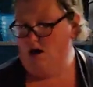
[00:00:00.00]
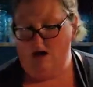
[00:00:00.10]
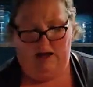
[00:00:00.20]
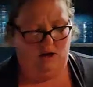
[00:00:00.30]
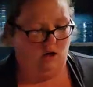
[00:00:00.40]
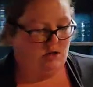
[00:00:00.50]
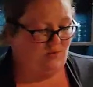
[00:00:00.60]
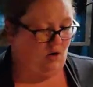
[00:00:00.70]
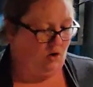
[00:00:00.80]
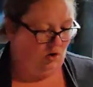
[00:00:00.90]
it calls
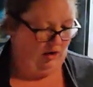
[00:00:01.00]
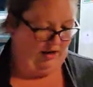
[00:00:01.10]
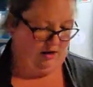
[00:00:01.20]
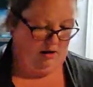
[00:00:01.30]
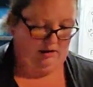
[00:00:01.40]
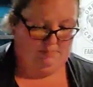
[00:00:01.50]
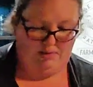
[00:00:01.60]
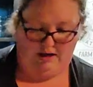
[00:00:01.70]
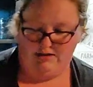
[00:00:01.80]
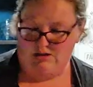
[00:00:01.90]
for a whole head of garlic,
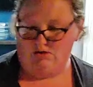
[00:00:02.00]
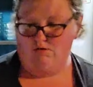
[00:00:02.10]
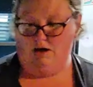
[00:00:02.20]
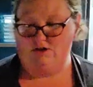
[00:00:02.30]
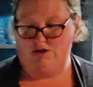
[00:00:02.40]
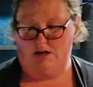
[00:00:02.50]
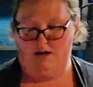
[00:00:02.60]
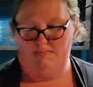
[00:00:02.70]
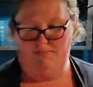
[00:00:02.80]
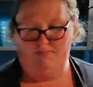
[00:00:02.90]
but I just crushed
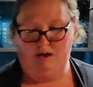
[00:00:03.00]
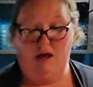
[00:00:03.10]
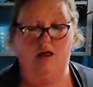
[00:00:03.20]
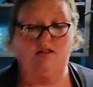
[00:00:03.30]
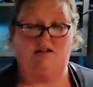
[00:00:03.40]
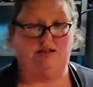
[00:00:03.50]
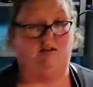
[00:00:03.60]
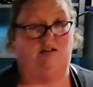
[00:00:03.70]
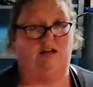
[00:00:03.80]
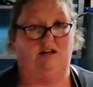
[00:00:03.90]
some. It's
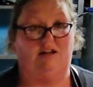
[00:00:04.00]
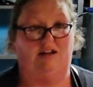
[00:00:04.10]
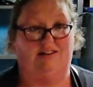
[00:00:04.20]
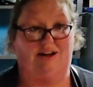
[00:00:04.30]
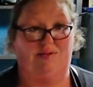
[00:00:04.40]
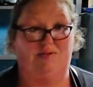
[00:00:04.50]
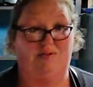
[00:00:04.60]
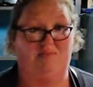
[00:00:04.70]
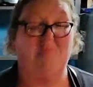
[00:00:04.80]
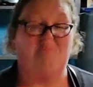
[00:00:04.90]
literally all I had left.
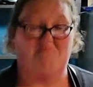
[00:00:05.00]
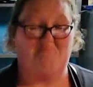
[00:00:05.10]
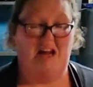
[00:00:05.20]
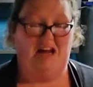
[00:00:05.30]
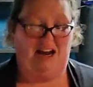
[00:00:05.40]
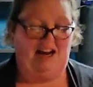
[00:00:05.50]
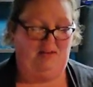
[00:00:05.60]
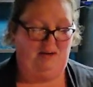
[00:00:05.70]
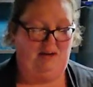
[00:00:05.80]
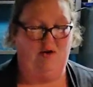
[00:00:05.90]
And yeah,
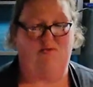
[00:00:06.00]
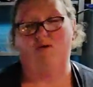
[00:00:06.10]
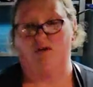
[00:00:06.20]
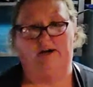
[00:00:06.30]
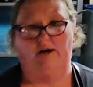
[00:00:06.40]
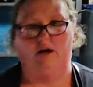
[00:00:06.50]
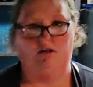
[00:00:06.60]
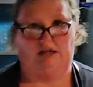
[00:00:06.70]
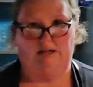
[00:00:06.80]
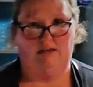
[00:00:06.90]
we go through a lot of
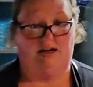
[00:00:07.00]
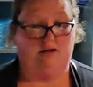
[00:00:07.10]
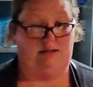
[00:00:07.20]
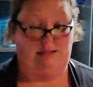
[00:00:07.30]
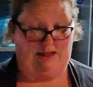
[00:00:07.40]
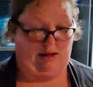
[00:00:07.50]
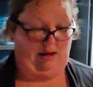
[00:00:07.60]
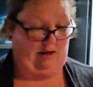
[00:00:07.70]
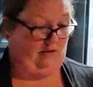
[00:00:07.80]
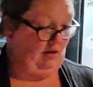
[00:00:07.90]
garlic in this house. It's a
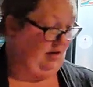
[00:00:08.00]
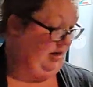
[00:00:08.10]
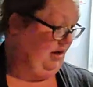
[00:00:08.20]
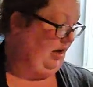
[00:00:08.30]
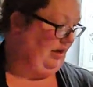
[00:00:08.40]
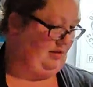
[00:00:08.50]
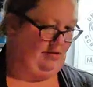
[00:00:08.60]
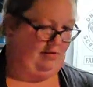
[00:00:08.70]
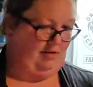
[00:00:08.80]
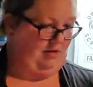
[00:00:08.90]
thing.
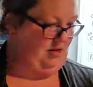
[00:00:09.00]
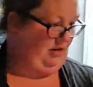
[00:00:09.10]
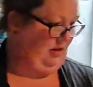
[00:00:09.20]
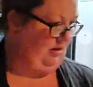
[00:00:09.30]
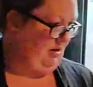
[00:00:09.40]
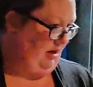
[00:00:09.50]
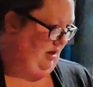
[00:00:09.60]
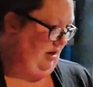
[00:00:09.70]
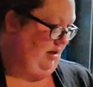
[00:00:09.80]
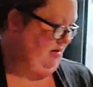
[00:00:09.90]
It's a Sicilian
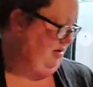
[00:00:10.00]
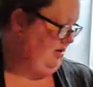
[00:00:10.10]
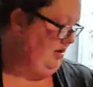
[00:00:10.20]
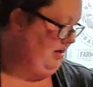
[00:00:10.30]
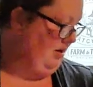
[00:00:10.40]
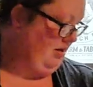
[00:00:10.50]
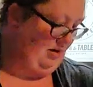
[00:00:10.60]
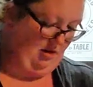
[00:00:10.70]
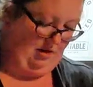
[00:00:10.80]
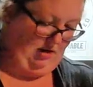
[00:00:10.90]
thing. It's a
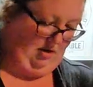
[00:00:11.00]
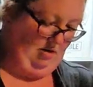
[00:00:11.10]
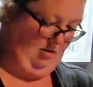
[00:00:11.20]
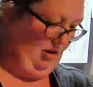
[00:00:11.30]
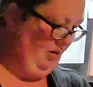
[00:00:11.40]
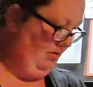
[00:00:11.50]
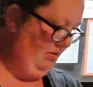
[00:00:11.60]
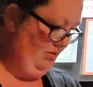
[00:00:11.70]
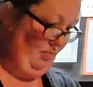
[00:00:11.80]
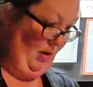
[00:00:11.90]

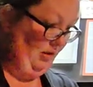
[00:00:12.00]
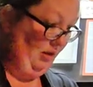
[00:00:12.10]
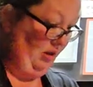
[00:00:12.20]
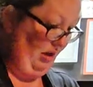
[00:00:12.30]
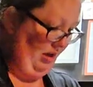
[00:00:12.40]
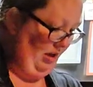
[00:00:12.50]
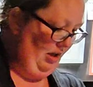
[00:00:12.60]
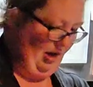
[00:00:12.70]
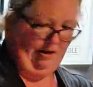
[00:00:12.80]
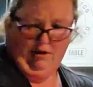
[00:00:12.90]
DeBella
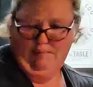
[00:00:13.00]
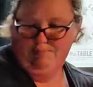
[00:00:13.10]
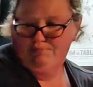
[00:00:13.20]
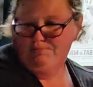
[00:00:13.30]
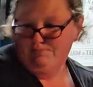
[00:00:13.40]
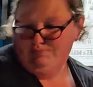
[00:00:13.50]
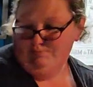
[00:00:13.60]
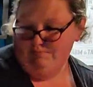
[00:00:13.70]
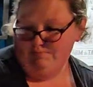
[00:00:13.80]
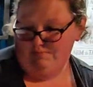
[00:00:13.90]
thing. I don't know.
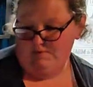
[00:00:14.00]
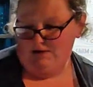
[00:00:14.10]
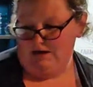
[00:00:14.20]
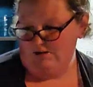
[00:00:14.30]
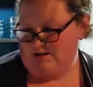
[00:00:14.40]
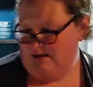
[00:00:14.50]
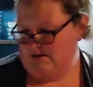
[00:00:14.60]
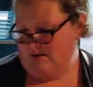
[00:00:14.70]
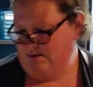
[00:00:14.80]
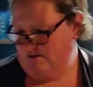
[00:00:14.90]
It just is.